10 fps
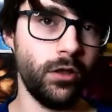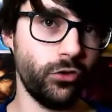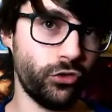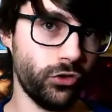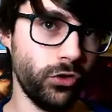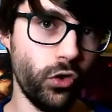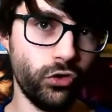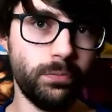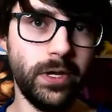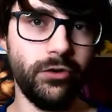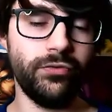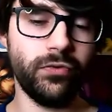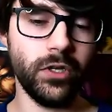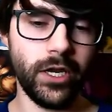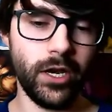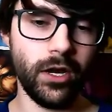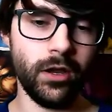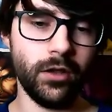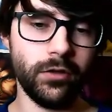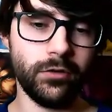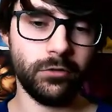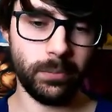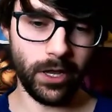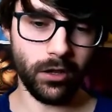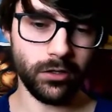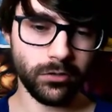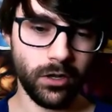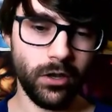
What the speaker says: slow speed fleeting spell